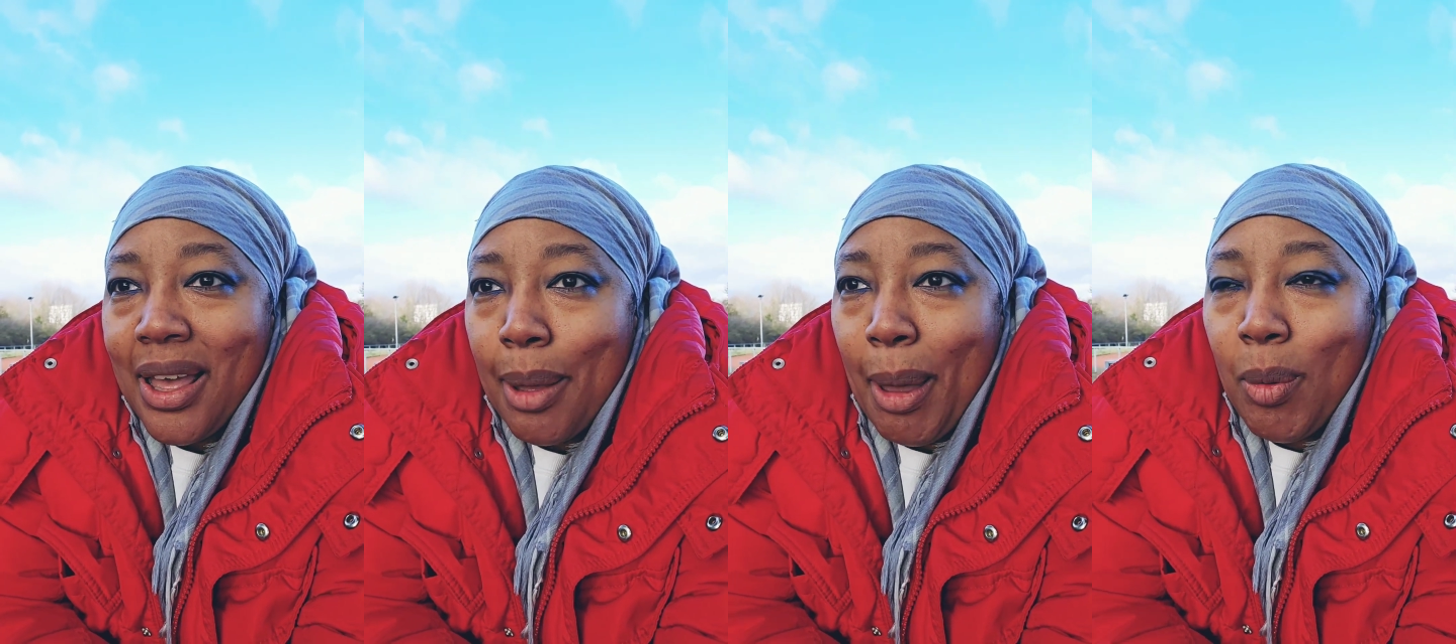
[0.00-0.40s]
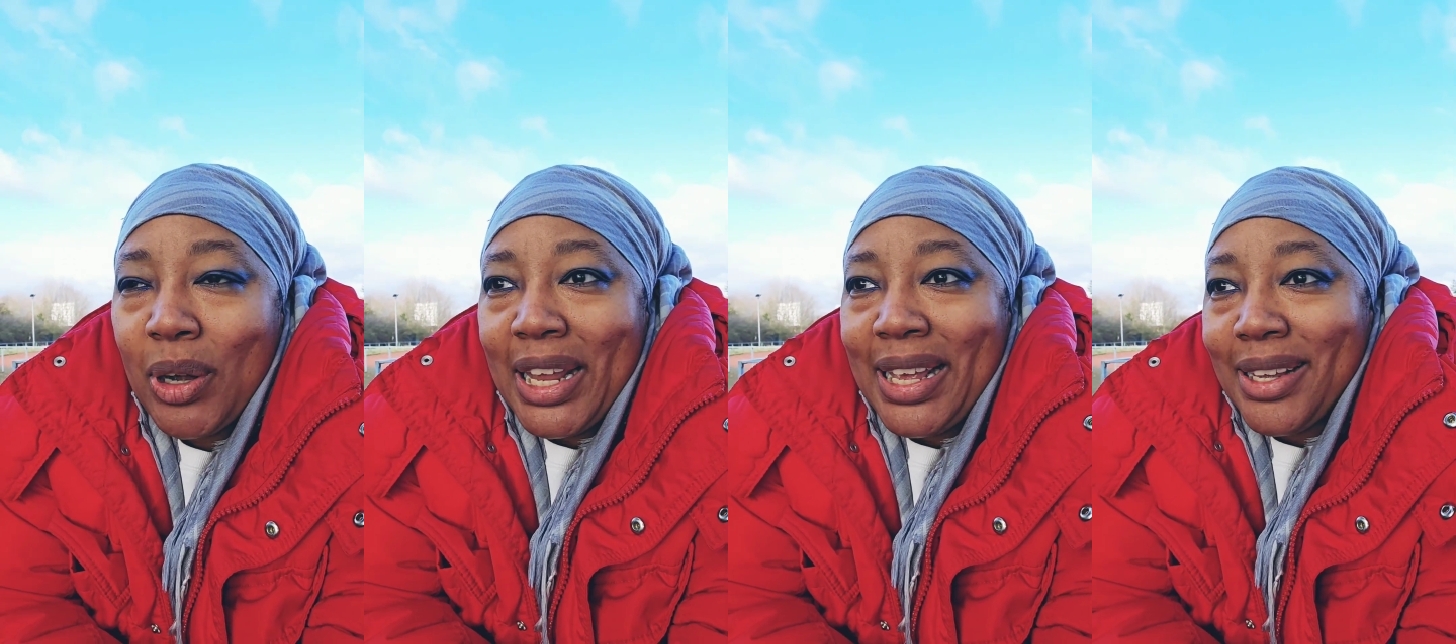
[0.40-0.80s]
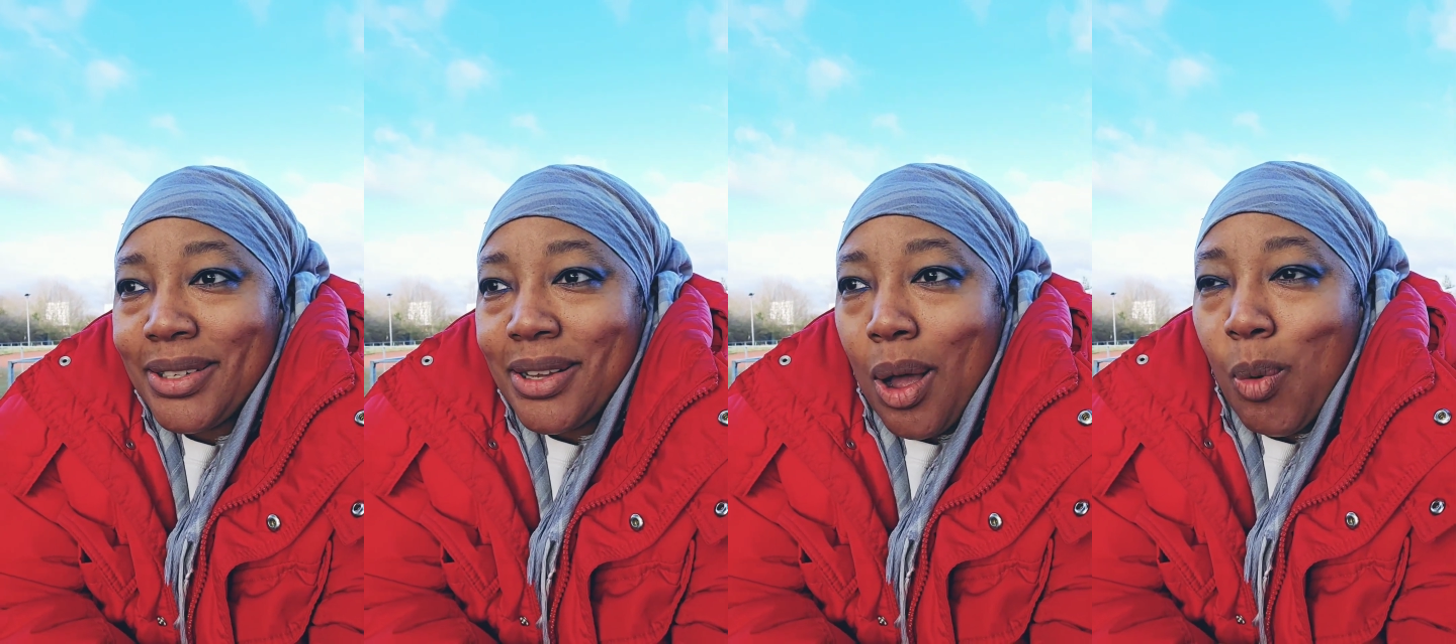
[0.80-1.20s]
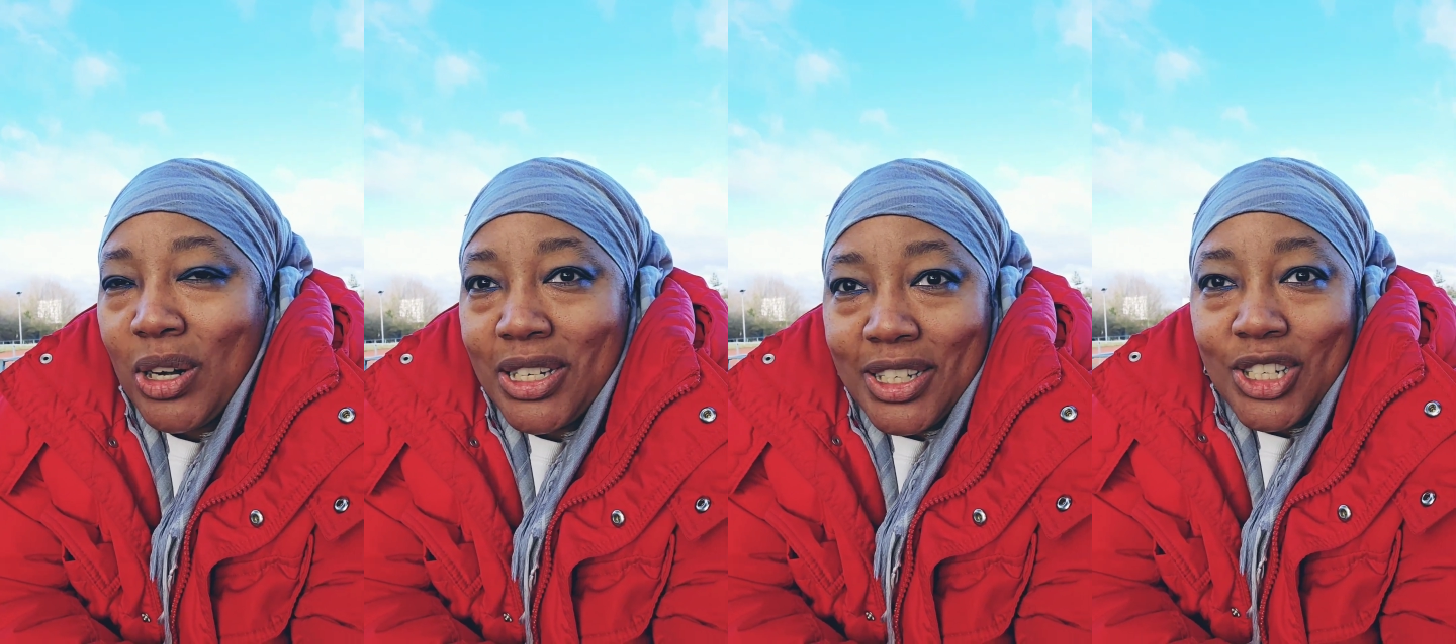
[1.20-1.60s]
about what it is I
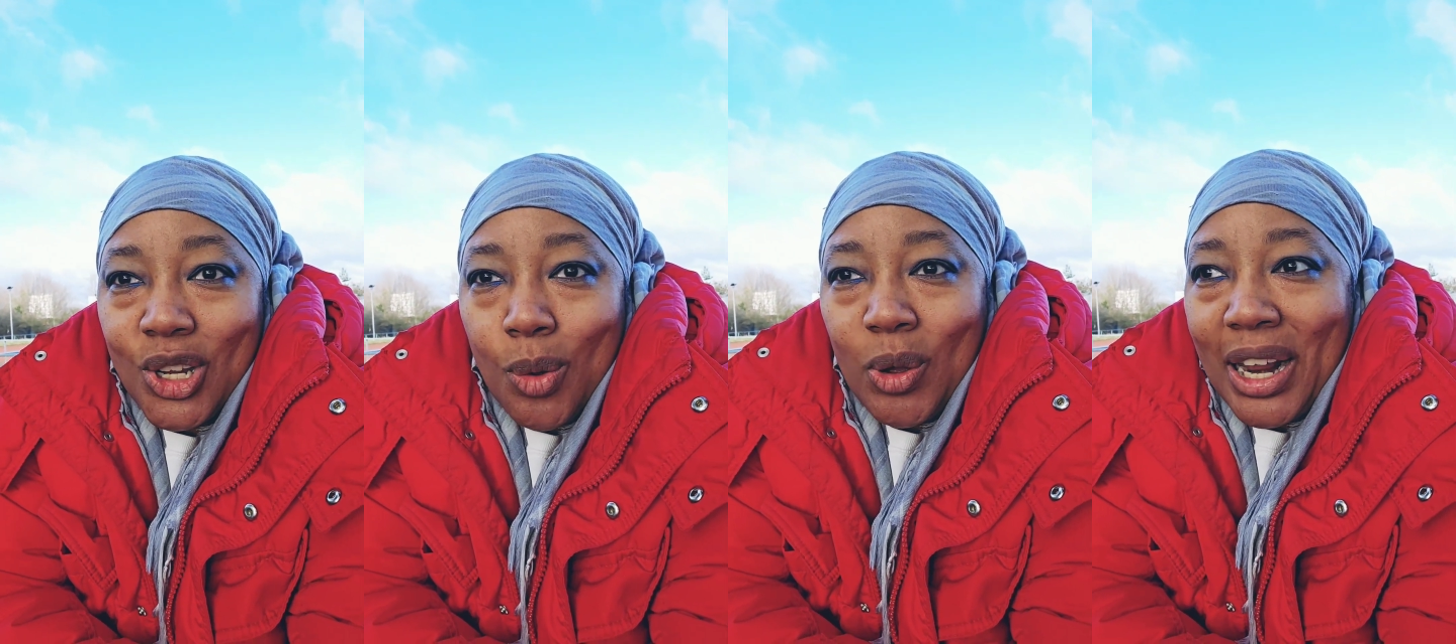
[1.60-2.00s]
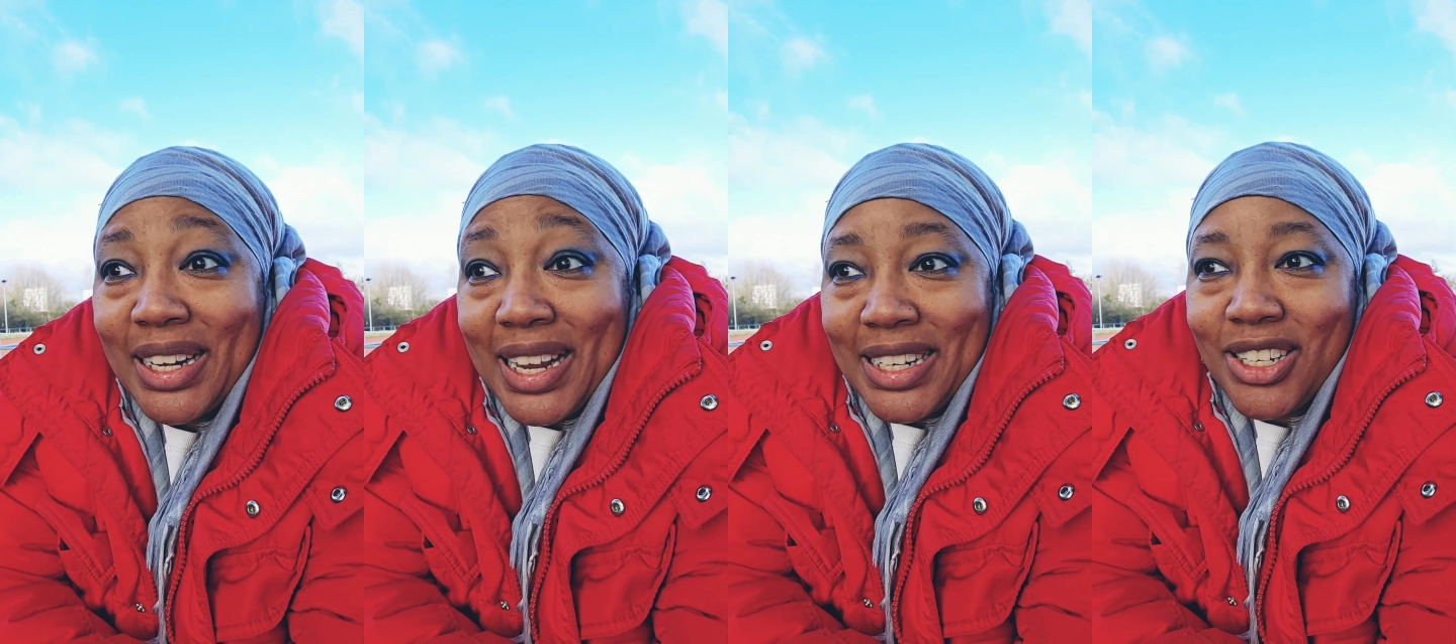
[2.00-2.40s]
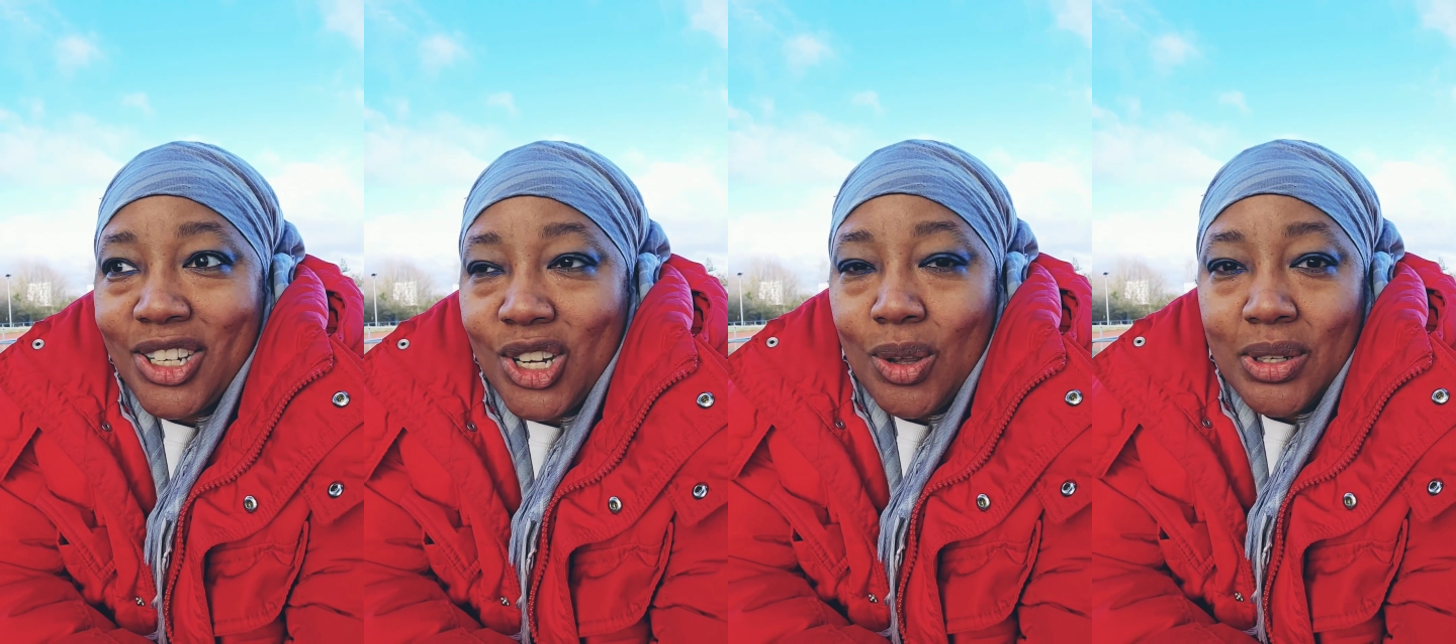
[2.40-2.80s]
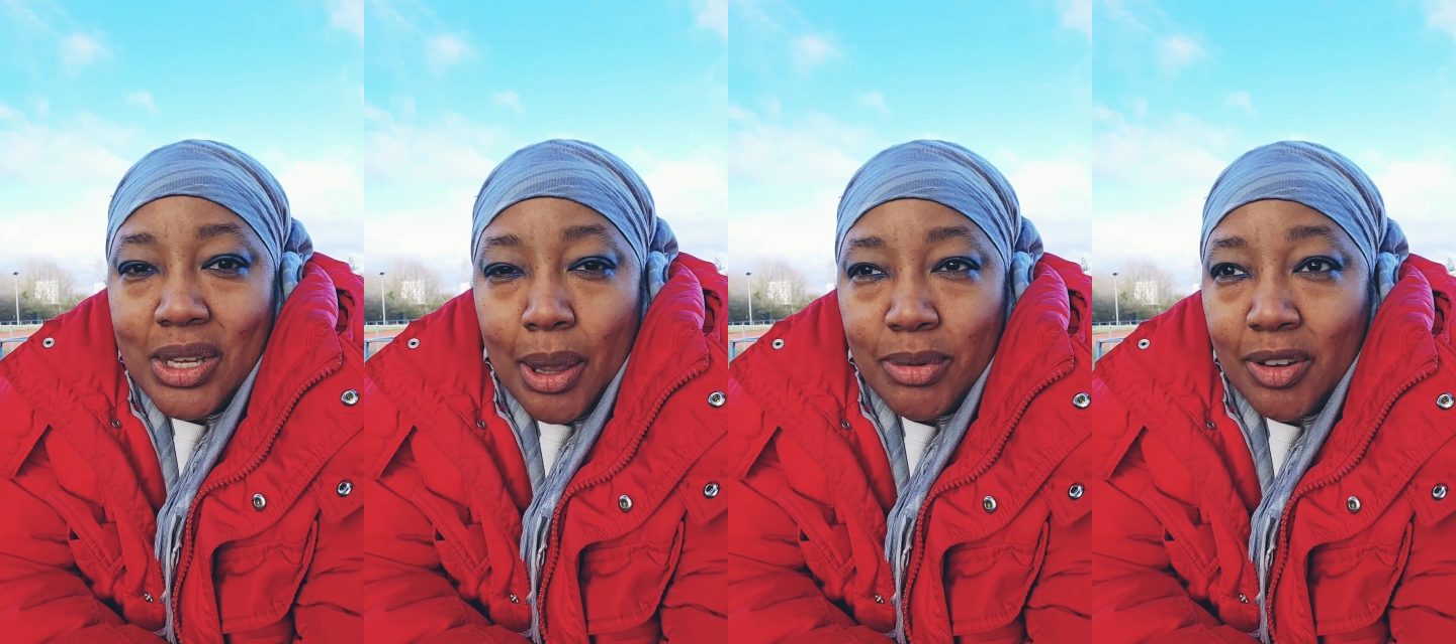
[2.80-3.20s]
wanted to do and what I needed to do in terms